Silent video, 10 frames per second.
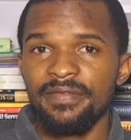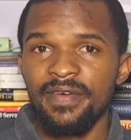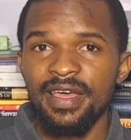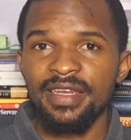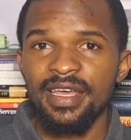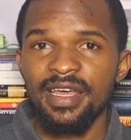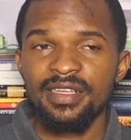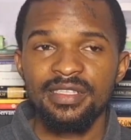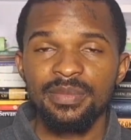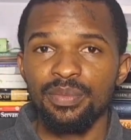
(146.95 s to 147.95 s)

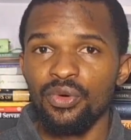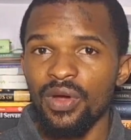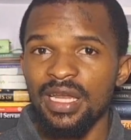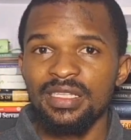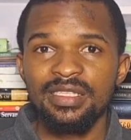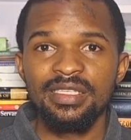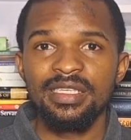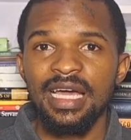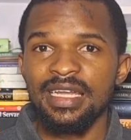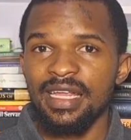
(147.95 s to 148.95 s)
fairness,
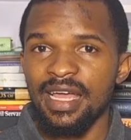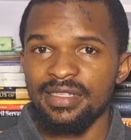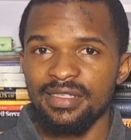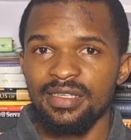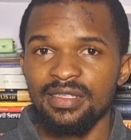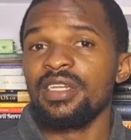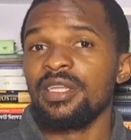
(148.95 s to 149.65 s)
morality, and ethics.